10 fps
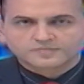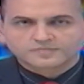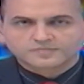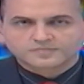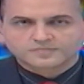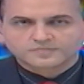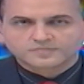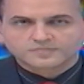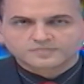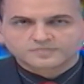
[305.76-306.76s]

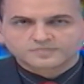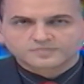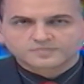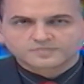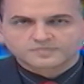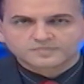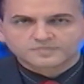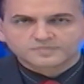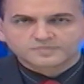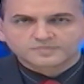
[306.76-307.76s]

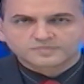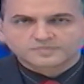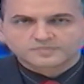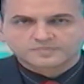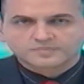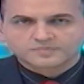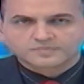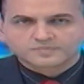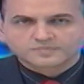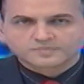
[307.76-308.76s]

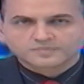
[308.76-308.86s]
No words are spoken by the person on screen.